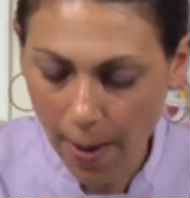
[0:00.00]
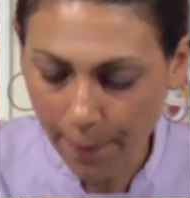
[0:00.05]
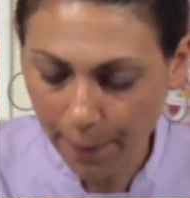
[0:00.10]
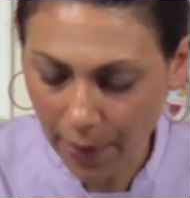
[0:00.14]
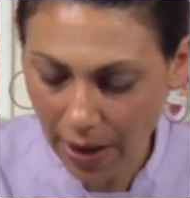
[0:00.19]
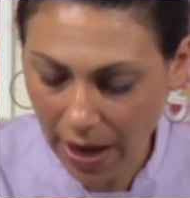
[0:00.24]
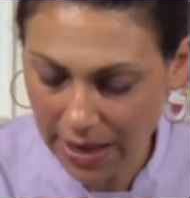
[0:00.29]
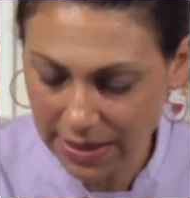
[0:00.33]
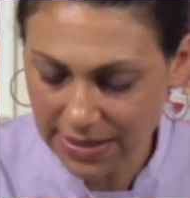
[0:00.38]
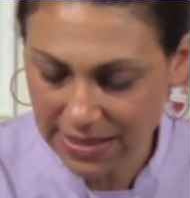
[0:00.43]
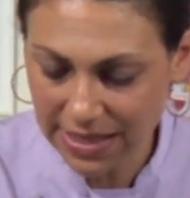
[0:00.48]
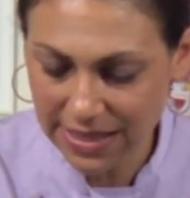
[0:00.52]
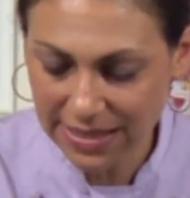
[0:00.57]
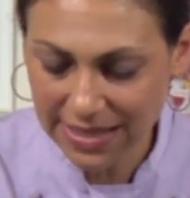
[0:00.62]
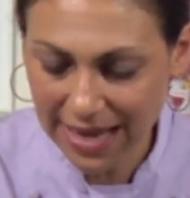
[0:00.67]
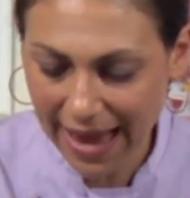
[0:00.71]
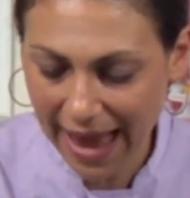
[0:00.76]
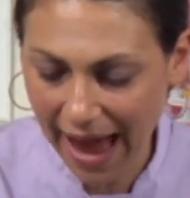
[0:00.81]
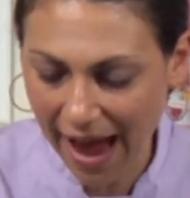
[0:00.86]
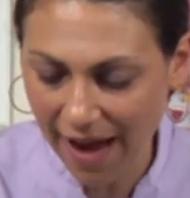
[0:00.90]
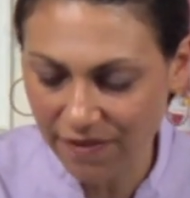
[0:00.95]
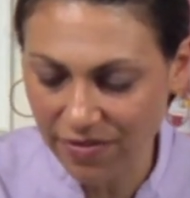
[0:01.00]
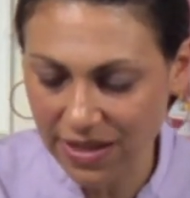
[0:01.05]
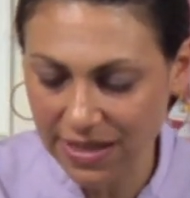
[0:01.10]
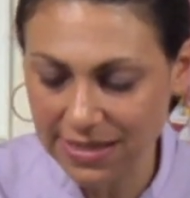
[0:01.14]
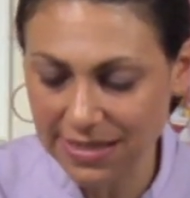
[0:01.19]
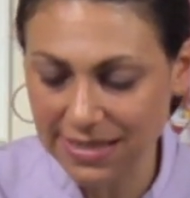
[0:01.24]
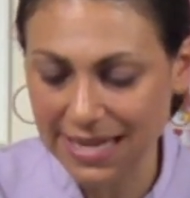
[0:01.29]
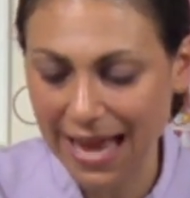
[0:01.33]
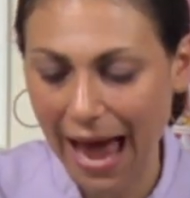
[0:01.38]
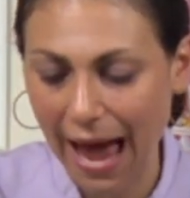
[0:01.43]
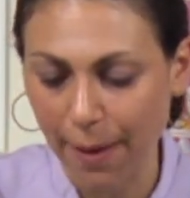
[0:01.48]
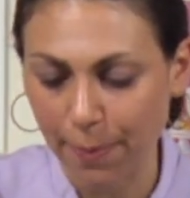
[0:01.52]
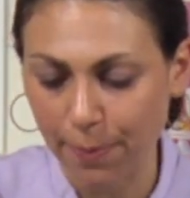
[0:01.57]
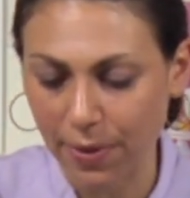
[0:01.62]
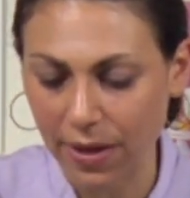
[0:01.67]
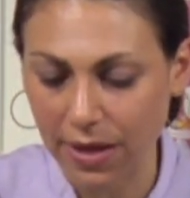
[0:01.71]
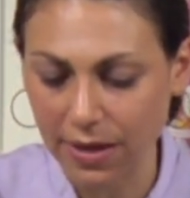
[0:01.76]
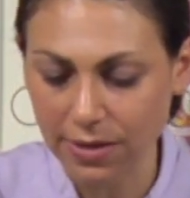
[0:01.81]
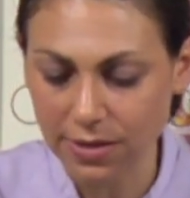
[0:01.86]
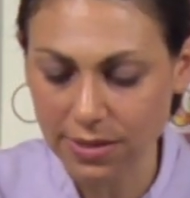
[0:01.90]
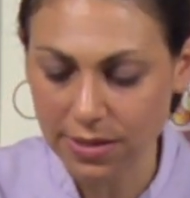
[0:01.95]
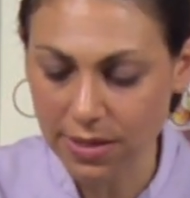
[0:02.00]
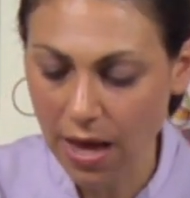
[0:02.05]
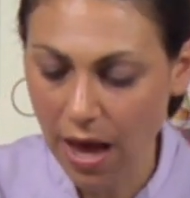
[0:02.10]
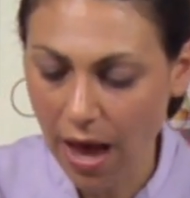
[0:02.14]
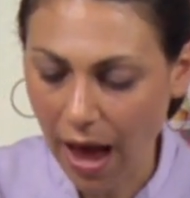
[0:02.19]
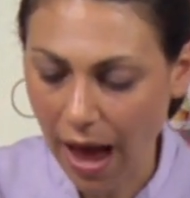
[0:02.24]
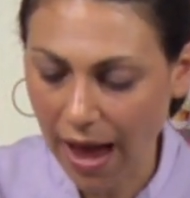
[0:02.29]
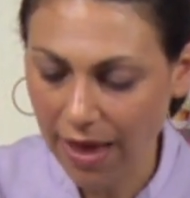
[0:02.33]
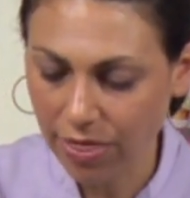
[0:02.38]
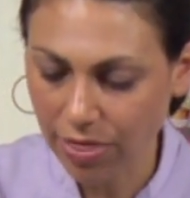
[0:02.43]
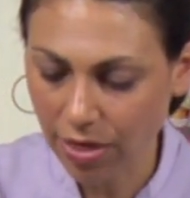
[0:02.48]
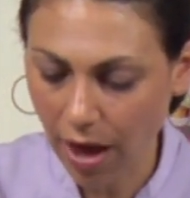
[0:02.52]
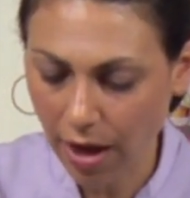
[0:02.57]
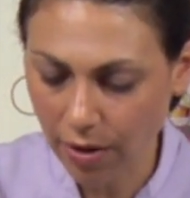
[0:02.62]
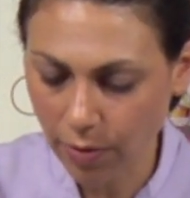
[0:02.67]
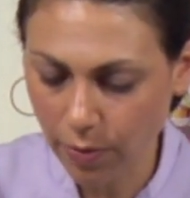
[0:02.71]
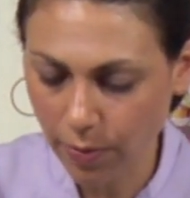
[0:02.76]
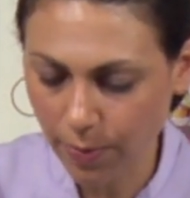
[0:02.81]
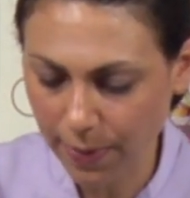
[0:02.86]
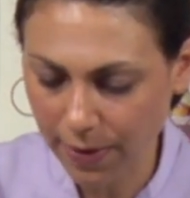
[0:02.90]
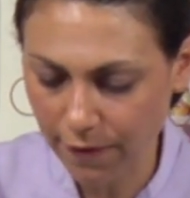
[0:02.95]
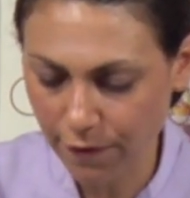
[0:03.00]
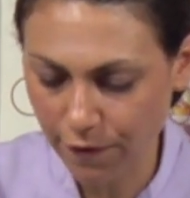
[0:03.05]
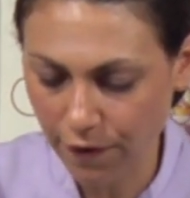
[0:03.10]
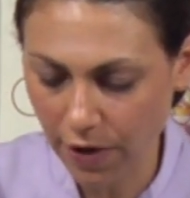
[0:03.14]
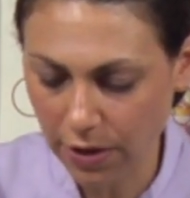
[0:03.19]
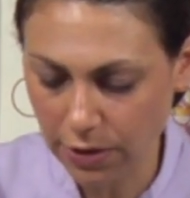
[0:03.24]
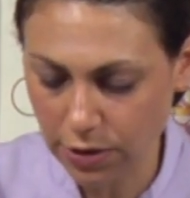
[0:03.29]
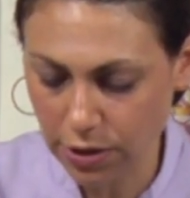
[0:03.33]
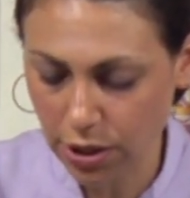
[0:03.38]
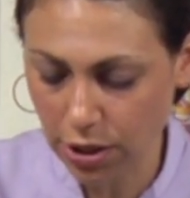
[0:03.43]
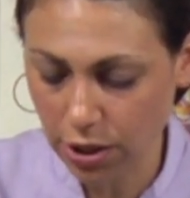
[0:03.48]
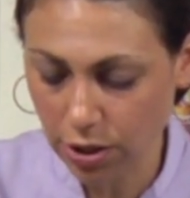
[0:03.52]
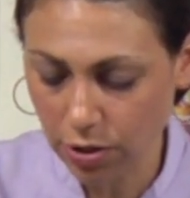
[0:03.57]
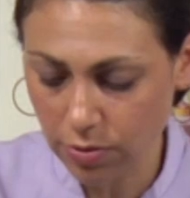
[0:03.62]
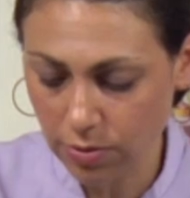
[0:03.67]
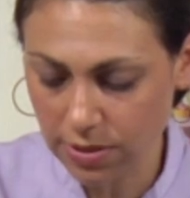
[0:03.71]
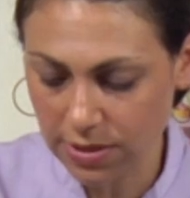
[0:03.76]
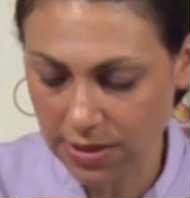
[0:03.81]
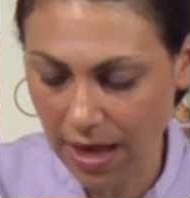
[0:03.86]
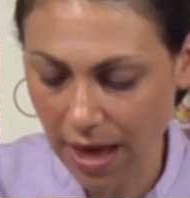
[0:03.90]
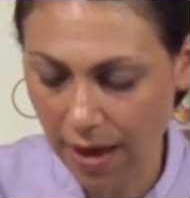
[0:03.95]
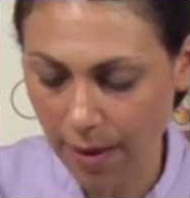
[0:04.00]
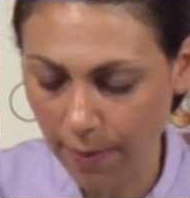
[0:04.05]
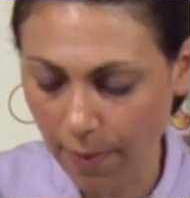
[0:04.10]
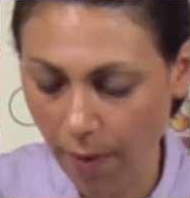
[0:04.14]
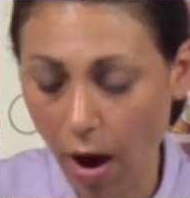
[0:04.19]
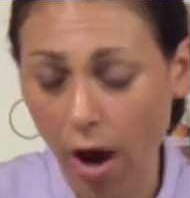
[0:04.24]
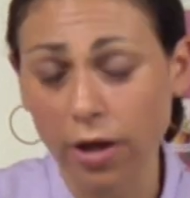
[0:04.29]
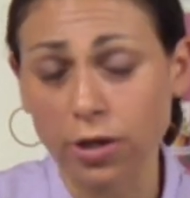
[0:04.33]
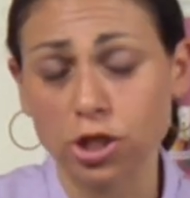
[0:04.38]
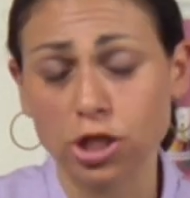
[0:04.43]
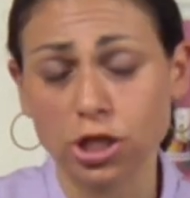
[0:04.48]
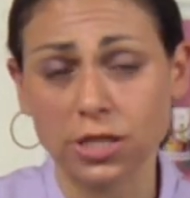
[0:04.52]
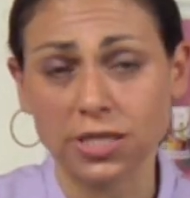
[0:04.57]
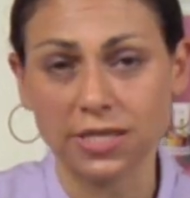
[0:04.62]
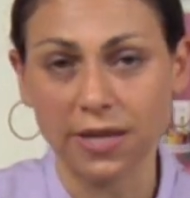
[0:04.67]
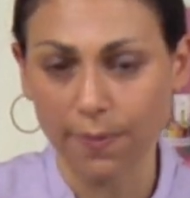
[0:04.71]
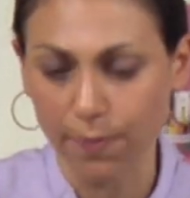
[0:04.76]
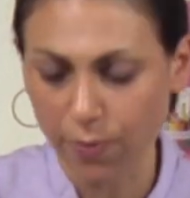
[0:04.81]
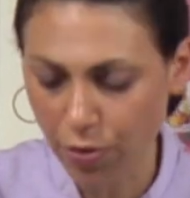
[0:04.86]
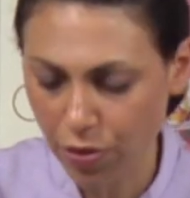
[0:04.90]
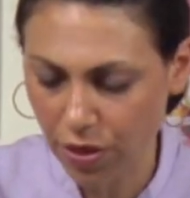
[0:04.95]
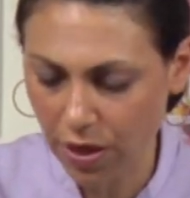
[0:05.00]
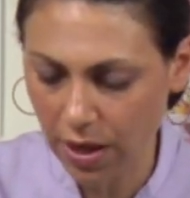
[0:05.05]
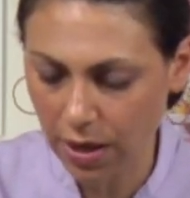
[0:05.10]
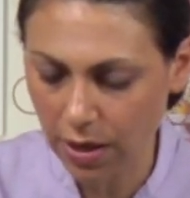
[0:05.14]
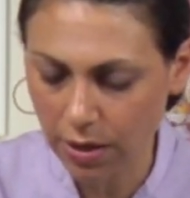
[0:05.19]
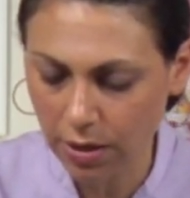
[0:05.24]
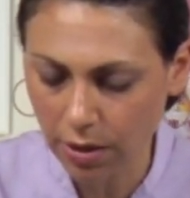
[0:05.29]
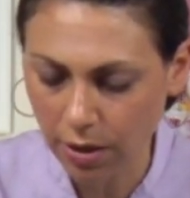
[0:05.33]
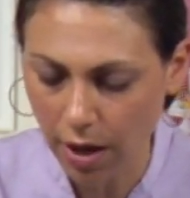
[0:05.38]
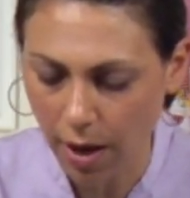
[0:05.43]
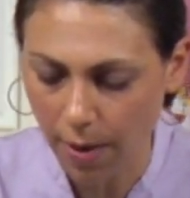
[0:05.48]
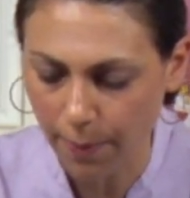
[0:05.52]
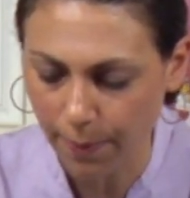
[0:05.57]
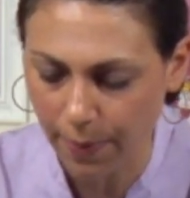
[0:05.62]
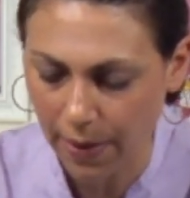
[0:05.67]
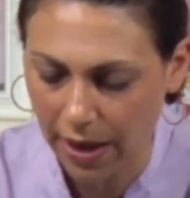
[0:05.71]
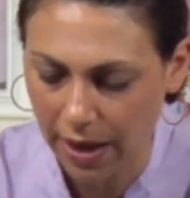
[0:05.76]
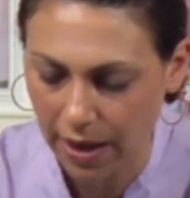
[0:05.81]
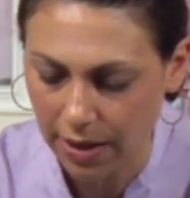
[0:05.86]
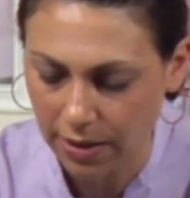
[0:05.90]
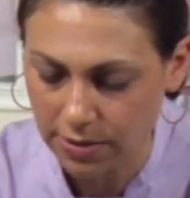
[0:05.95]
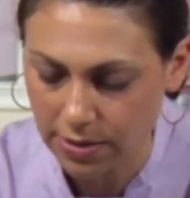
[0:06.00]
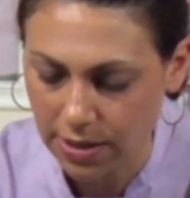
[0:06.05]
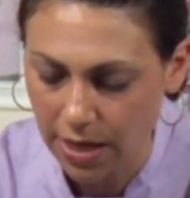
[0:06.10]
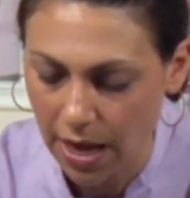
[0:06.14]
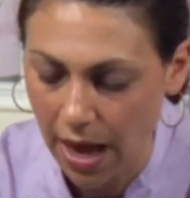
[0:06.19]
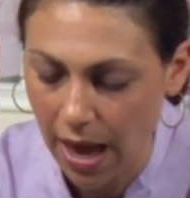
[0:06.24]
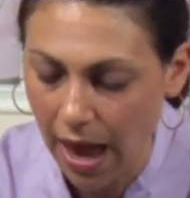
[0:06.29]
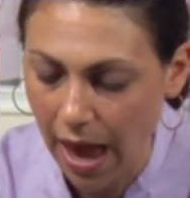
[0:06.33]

But since I have these tappets, I thought it would be fun to use them on just some thin gum paste,